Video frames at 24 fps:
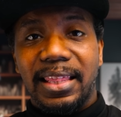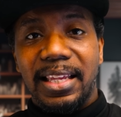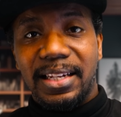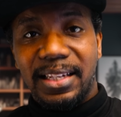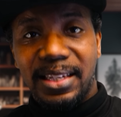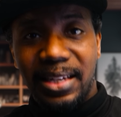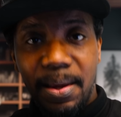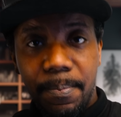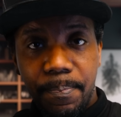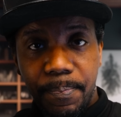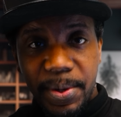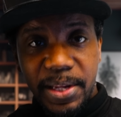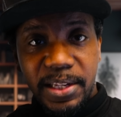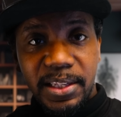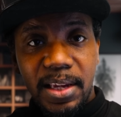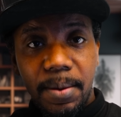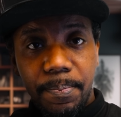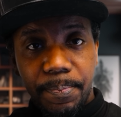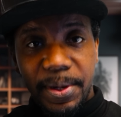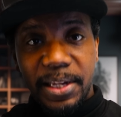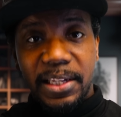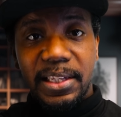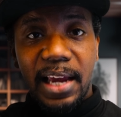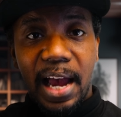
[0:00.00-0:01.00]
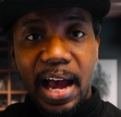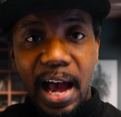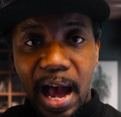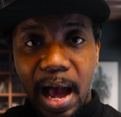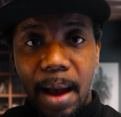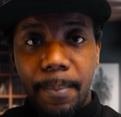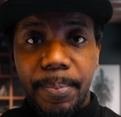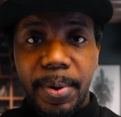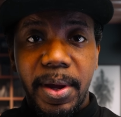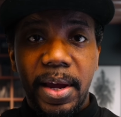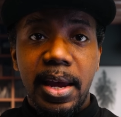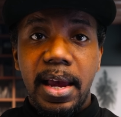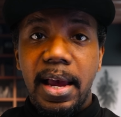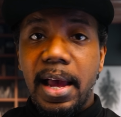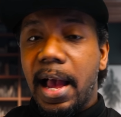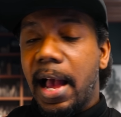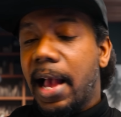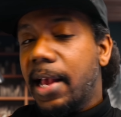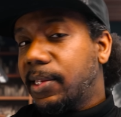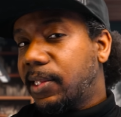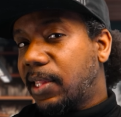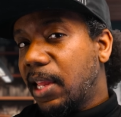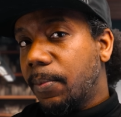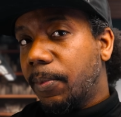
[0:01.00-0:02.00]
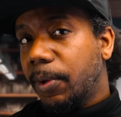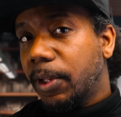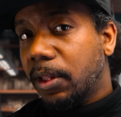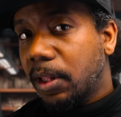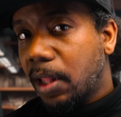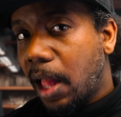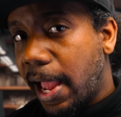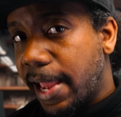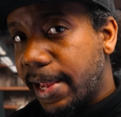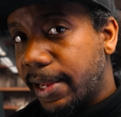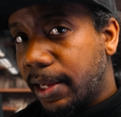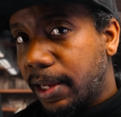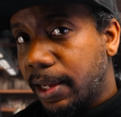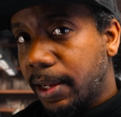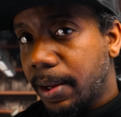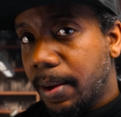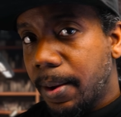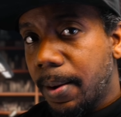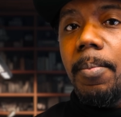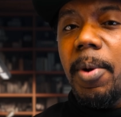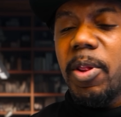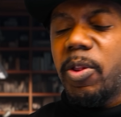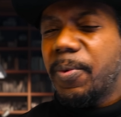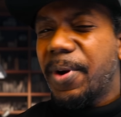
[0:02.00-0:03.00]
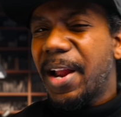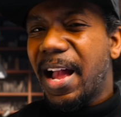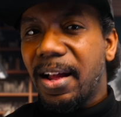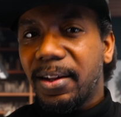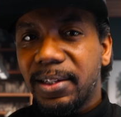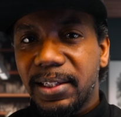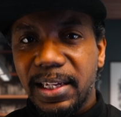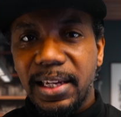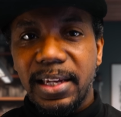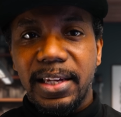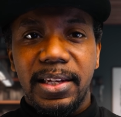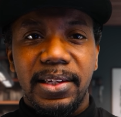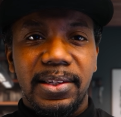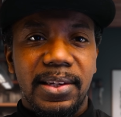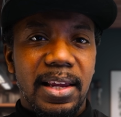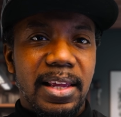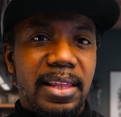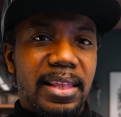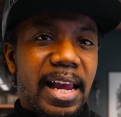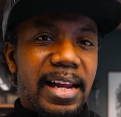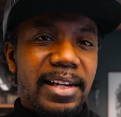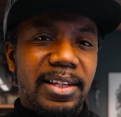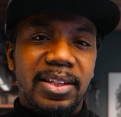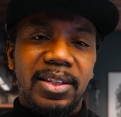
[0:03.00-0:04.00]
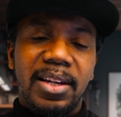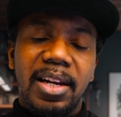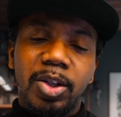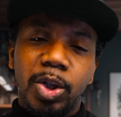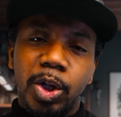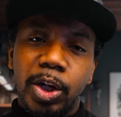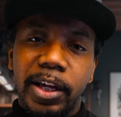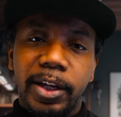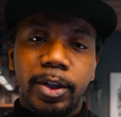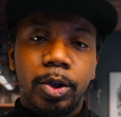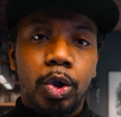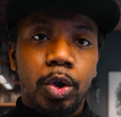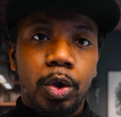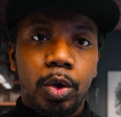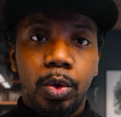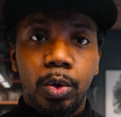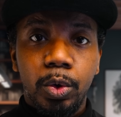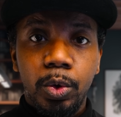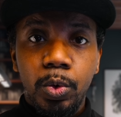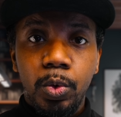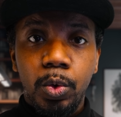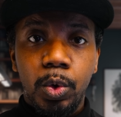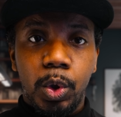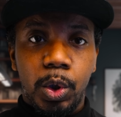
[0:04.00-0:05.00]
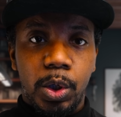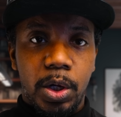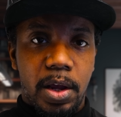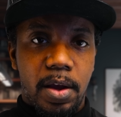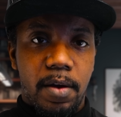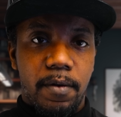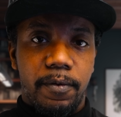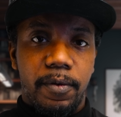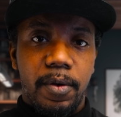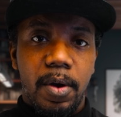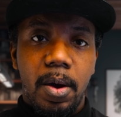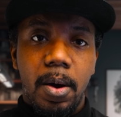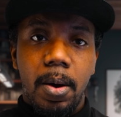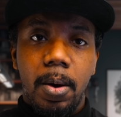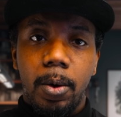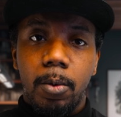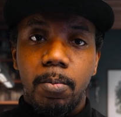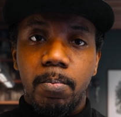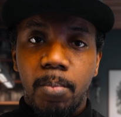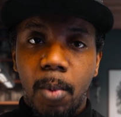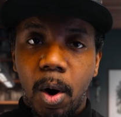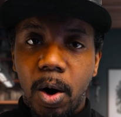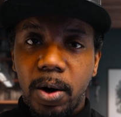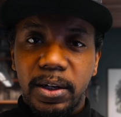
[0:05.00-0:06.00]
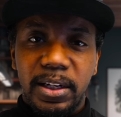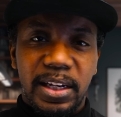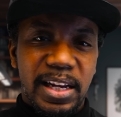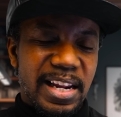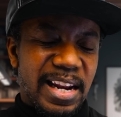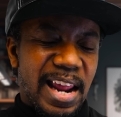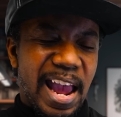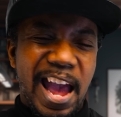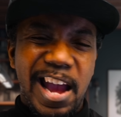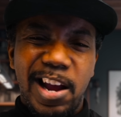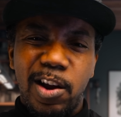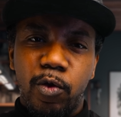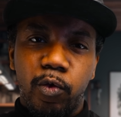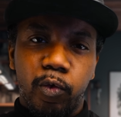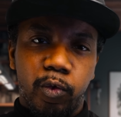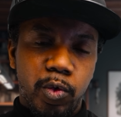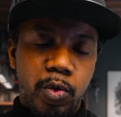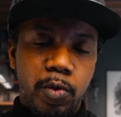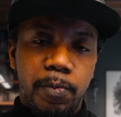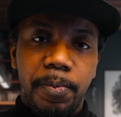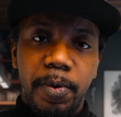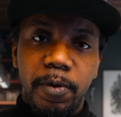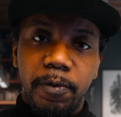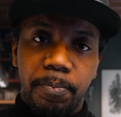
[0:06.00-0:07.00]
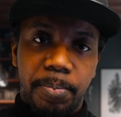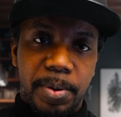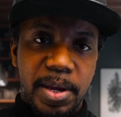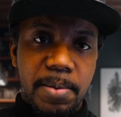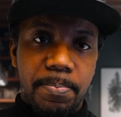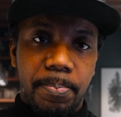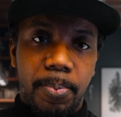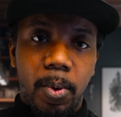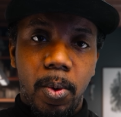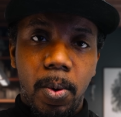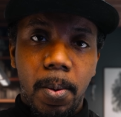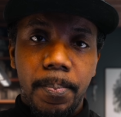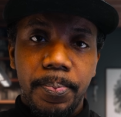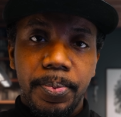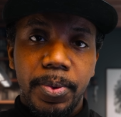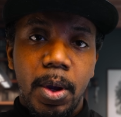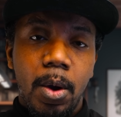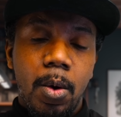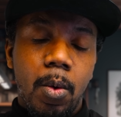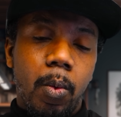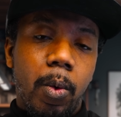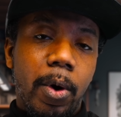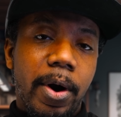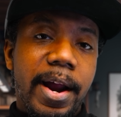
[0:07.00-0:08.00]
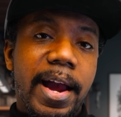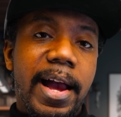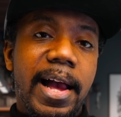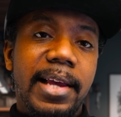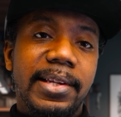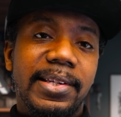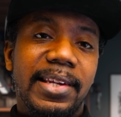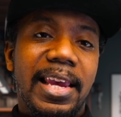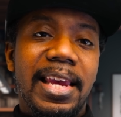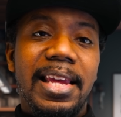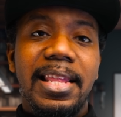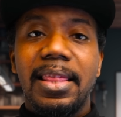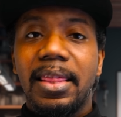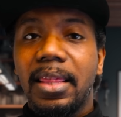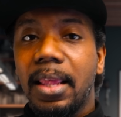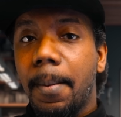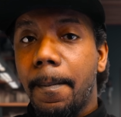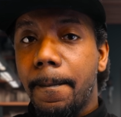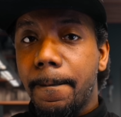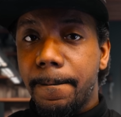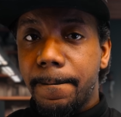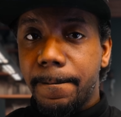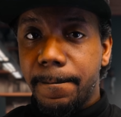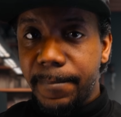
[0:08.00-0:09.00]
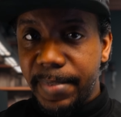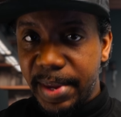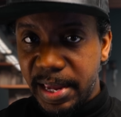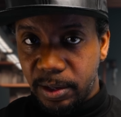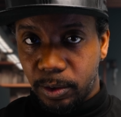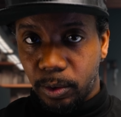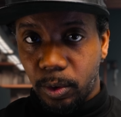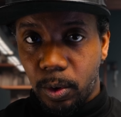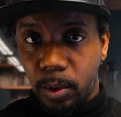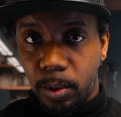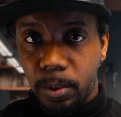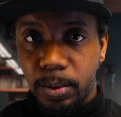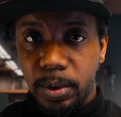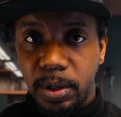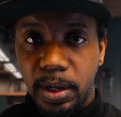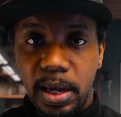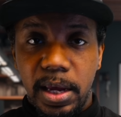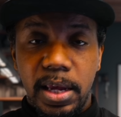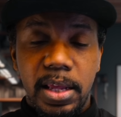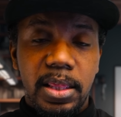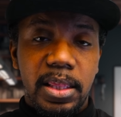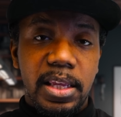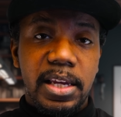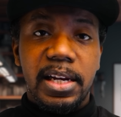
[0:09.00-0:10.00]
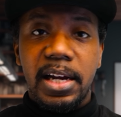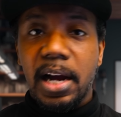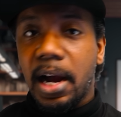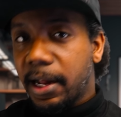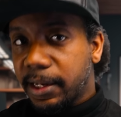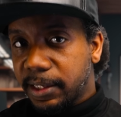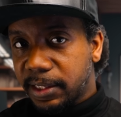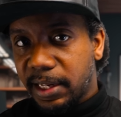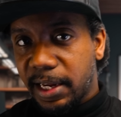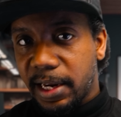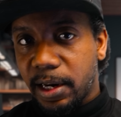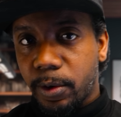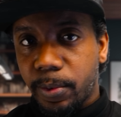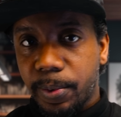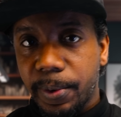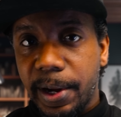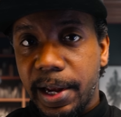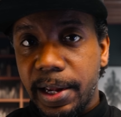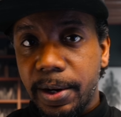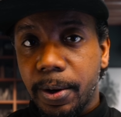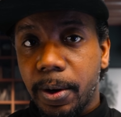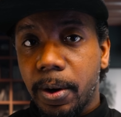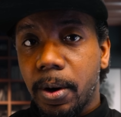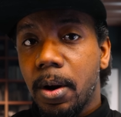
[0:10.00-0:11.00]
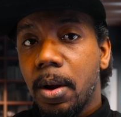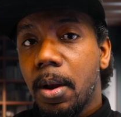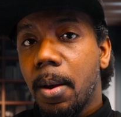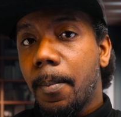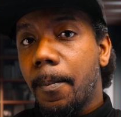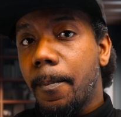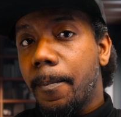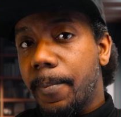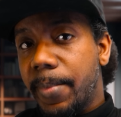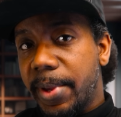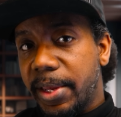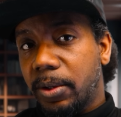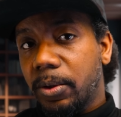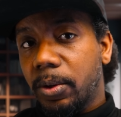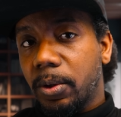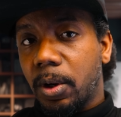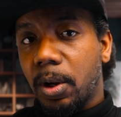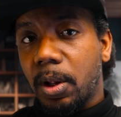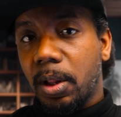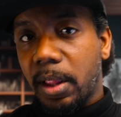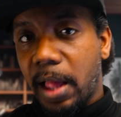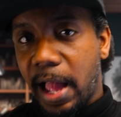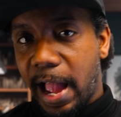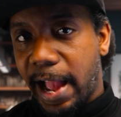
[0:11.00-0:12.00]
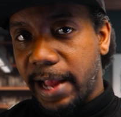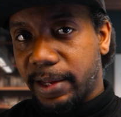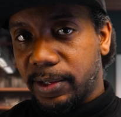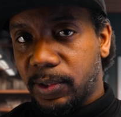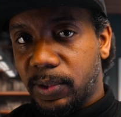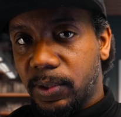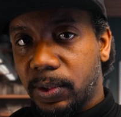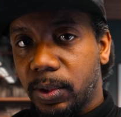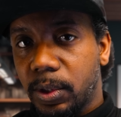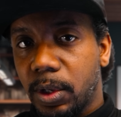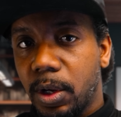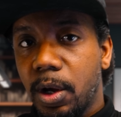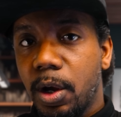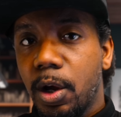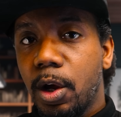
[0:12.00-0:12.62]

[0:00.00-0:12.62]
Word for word: the tippy tippy top as they would like. But the reality is that's such an exclusive market and group of people, whereas in the middle, in the content creator middle class,